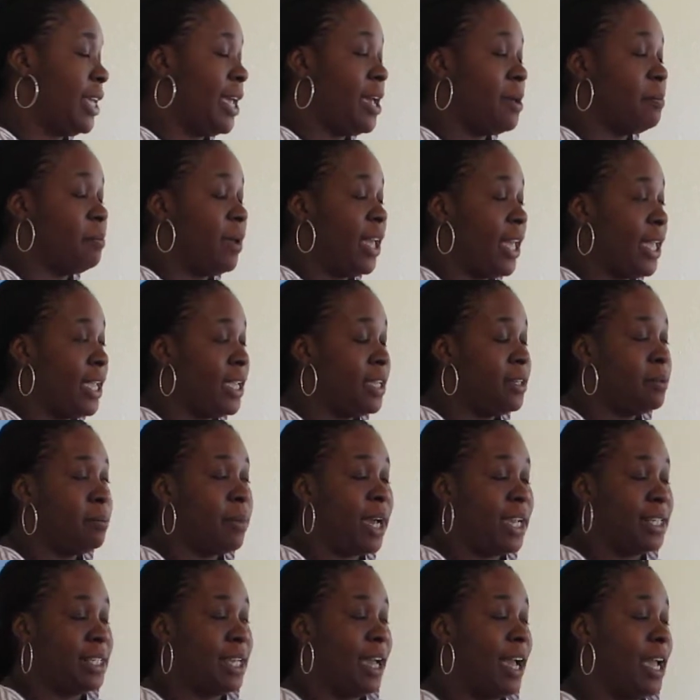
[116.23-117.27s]
campaign.
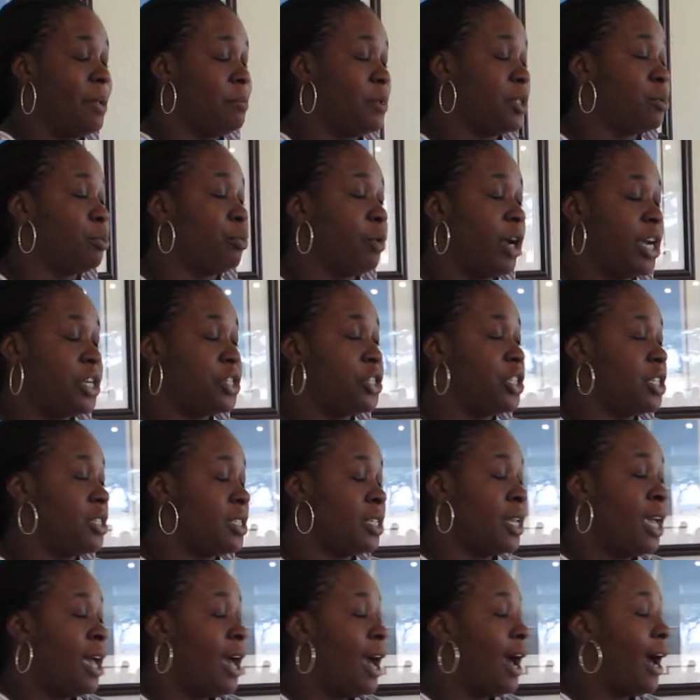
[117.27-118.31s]
My time is precious.